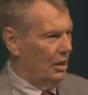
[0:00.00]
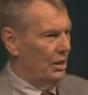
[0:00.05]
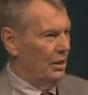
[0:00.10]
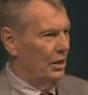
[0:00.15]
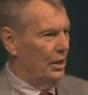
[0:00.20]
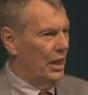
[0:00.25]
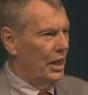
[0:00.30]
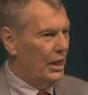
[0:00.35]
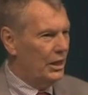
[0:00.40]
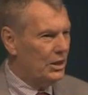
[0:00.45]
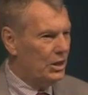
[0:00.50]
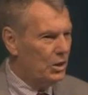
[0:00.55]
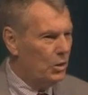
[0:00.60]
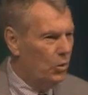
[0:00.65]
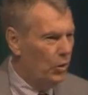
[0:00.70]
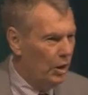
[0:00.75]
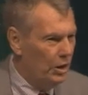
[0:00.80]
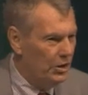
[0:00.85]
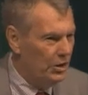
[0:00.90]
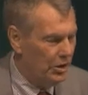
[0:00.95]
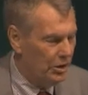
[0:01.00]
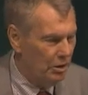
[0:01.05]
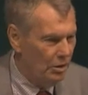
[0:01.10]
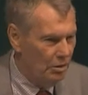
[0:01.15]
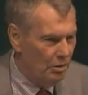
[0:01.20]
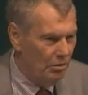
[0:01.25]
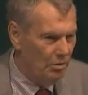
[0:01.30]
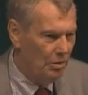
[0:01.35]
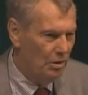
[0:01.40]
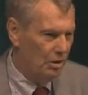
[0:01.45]
next
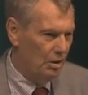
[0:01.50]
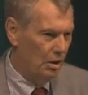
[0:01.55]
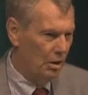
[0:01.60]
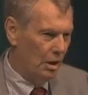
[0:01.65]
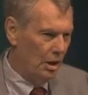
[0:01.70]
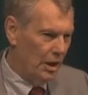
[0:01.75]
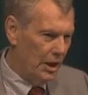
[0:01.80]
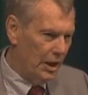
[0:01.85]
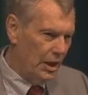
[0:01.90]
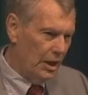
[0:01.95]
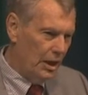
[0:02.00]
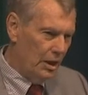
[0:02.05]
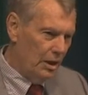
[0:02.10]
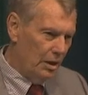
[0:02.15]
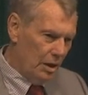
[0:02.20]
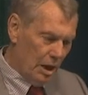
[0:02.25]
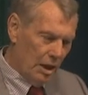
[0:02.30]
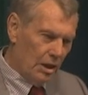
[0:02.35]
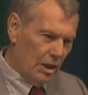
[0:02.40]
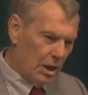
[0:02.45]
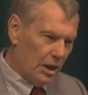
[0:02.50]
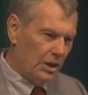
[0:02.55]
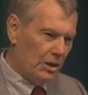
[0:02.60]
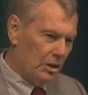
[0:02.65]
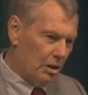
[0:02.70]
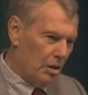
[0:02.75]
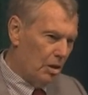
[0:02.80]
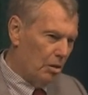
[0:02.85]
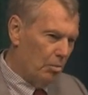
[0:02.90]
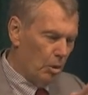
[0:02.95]
question a lady, not next
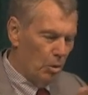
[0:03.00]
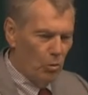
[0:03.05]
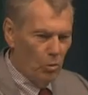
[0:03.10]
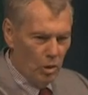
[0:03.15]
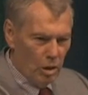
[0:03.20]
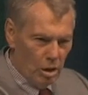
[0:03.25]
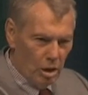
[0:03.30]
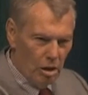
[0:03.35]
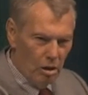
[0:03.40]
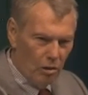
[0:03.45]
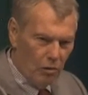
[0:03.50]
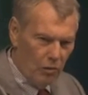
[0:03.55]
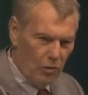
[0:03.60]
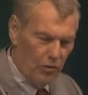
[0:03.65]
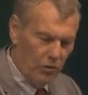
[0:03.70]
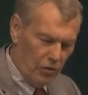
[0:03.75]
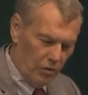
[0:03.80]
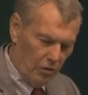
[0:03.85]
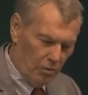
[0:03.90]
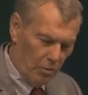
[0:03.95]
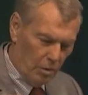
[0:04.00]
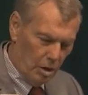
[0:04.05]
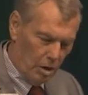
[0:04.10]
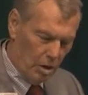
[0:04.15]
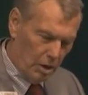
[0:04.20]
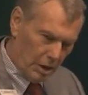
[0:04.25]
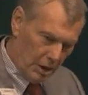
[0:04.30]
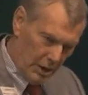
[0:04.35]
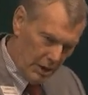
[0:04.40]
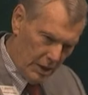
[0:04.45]
to her, but one over from
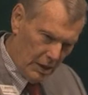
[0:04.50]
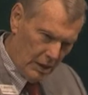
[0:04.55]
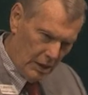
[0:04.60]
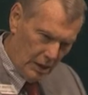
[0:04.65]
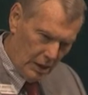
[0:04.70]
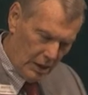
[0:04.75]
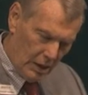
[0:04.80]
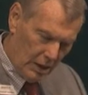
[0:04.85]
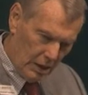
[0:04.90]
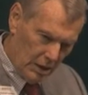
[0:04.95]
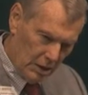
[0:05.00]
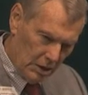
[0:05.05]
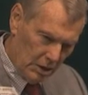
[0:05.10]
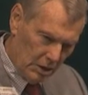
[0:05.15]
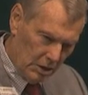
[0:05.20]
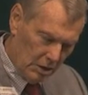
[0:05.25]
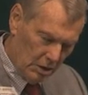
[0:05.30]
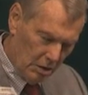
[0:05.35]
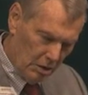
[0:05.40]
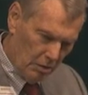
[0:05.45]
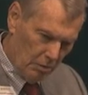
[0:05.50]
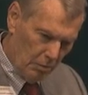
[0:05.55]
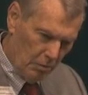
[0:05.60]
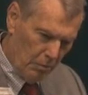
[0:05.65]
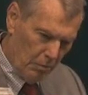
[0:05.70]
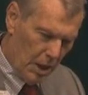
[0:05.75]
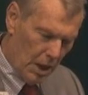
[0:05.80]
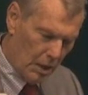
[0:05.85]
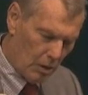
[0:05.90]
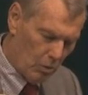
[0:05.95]
her, again against the
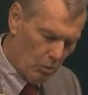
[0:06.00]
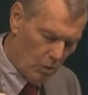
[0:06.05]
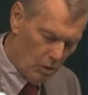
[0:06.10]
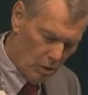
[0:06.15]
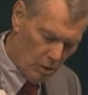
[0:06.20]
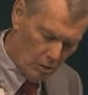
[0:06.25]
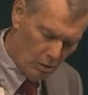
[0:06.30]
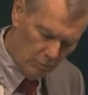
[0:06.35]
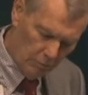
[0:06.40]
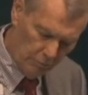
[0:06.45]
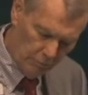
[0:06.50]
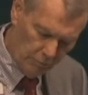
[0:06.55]
back wall.